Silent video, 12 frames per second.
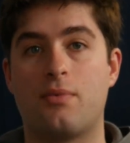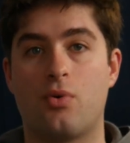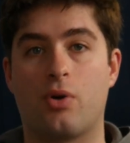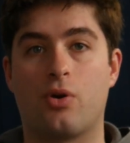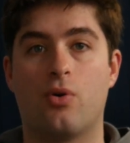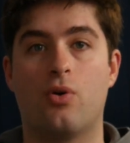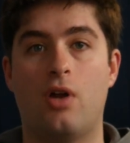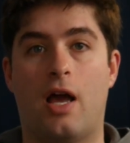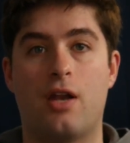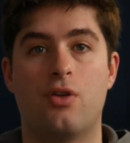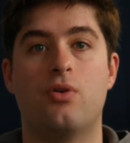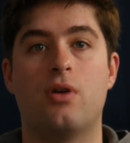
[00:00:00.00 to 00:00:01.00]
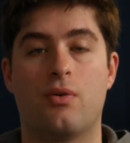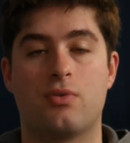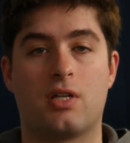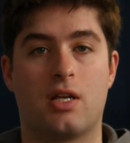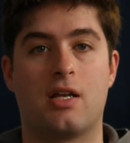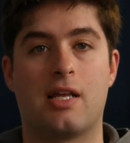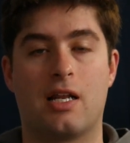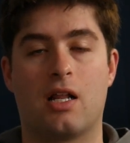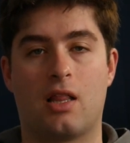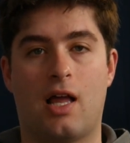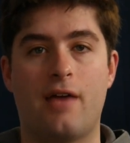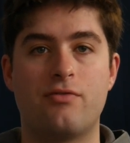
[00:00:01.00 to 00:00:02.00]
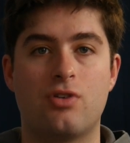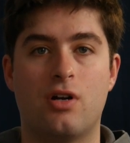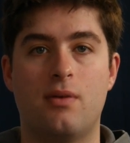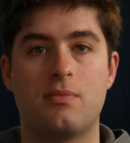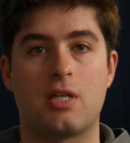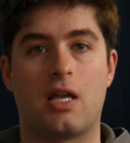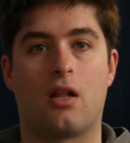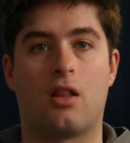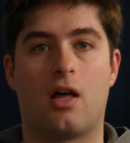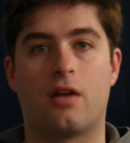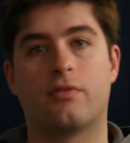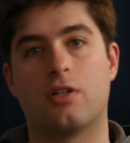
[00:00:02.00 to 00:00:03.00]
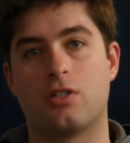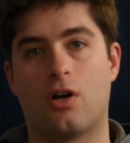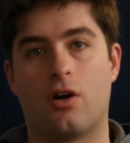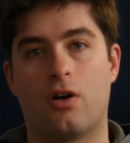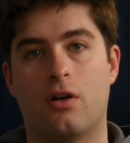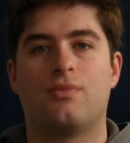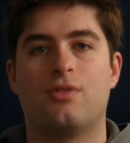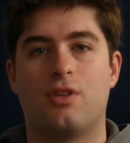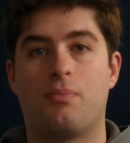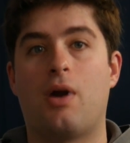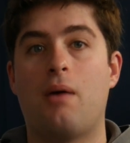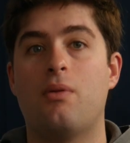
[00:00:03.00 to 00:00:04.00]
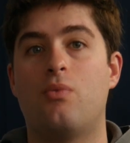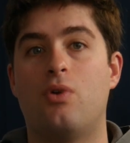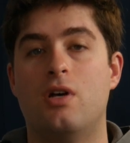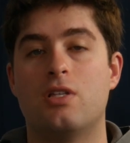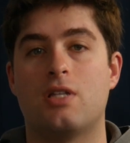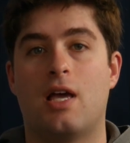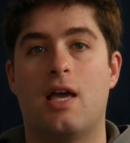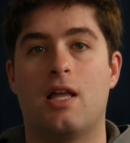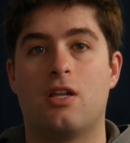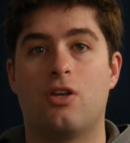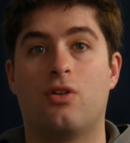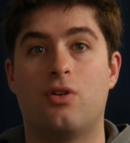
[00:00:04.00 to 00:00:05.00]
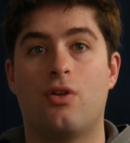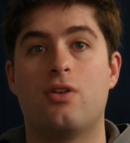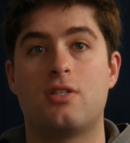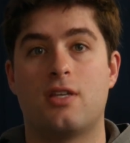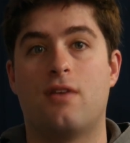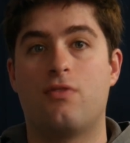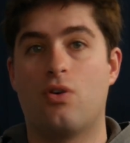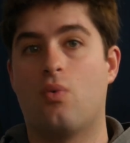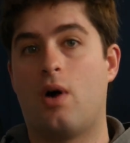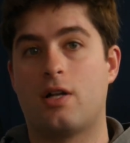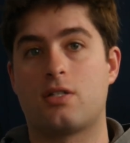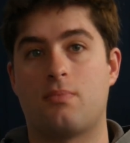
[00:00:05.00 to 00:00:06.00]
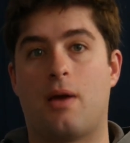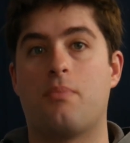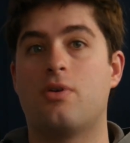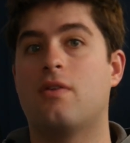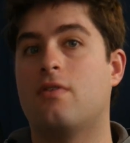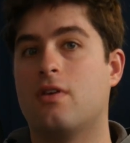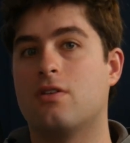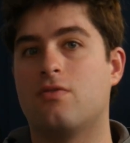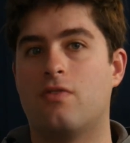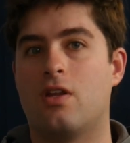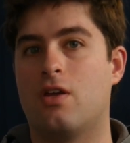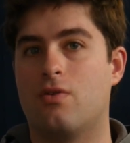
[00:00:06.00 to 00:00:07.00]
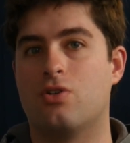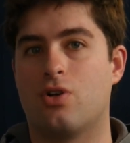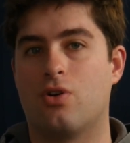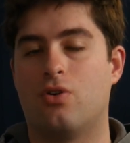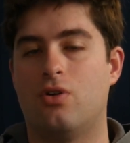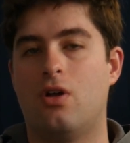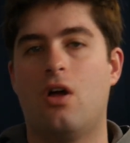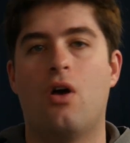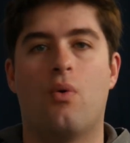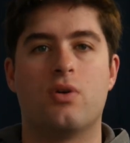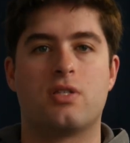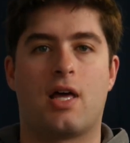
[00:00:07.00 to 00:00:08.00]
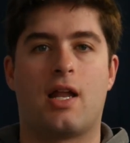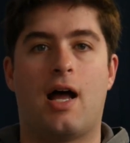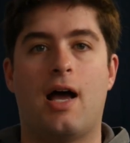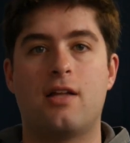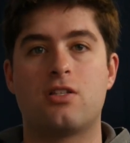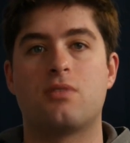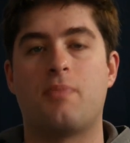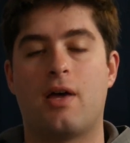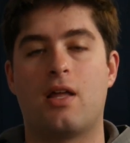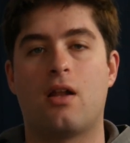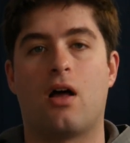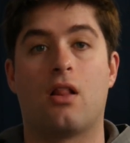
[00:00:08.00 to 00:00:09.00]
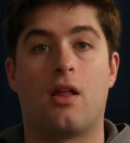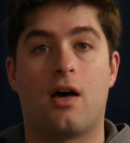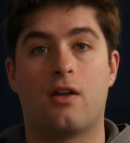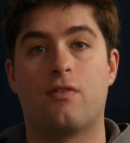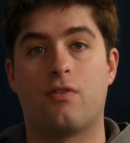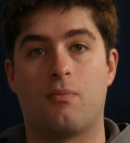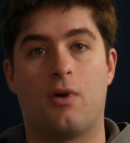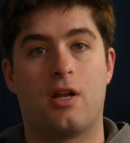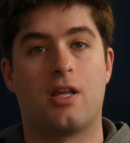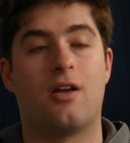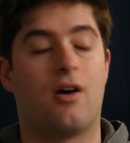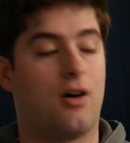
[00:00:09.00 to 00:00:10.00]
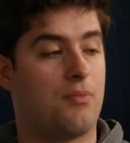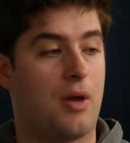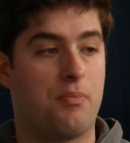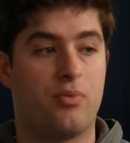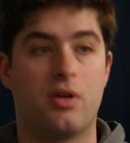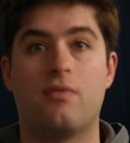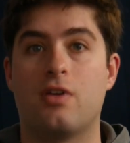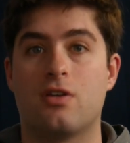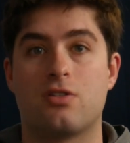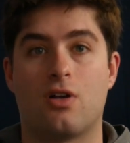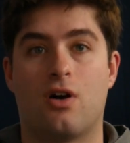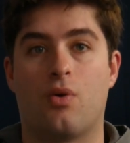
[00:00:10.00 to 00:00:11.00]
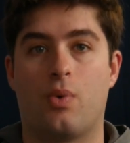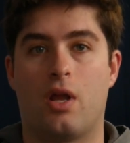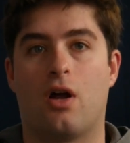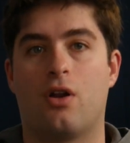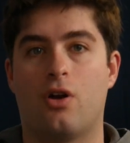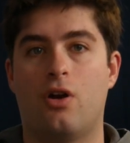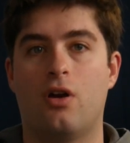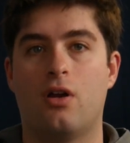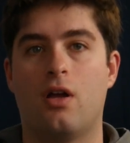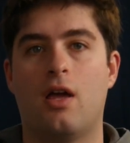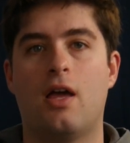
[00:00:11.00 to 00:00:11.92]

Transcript: to record, I knew it was going to need live drums and a lot of guitar. The problem was, and you'll know this if you watched my previous video journal, was that I had spent a lot of money on my previous song, Wait on Her,